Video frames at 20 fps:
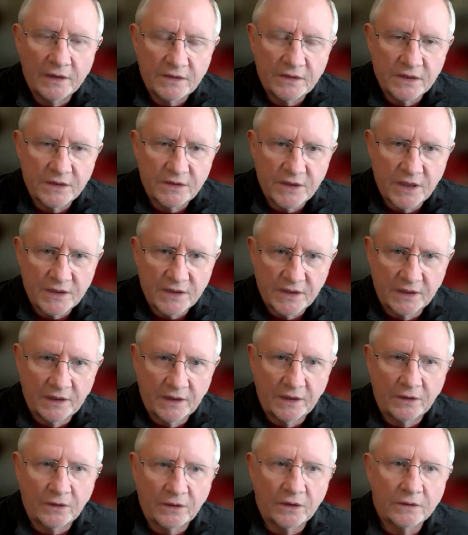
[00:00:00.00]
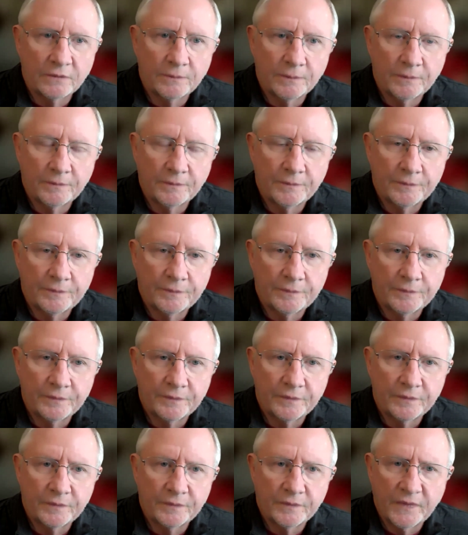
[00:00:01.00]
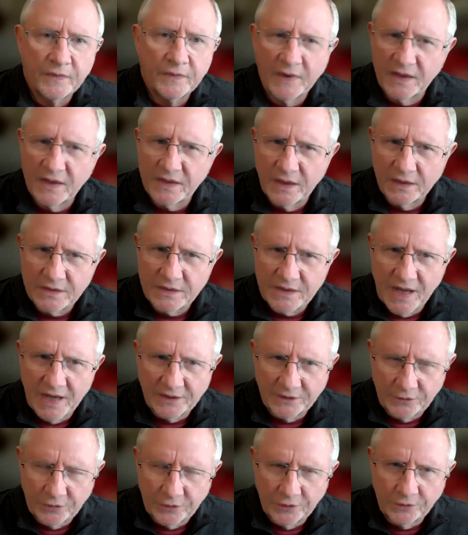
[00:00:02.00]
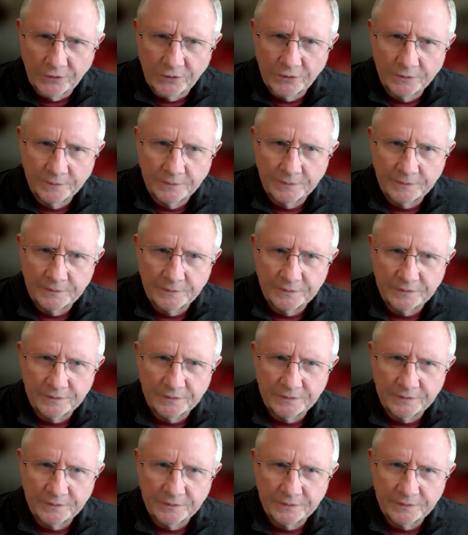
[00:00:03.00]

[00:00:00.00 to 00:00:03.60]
is suggested here. Is that true?